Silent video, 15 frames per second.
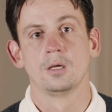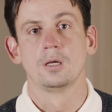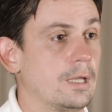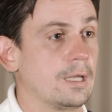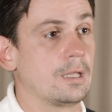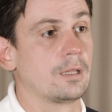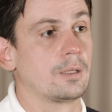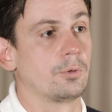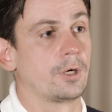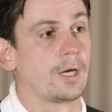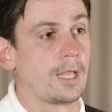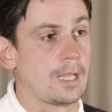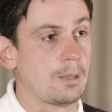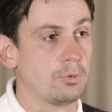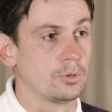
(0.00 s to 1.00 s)
and they were
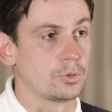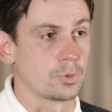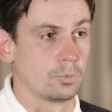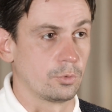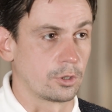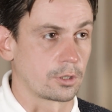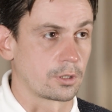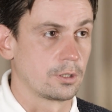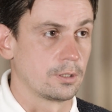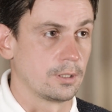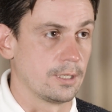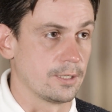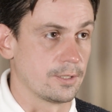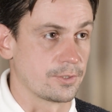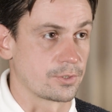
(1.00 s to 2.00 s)
able to work
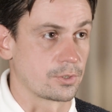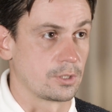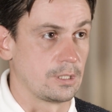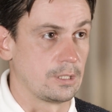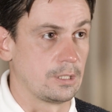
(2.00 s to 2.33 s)
as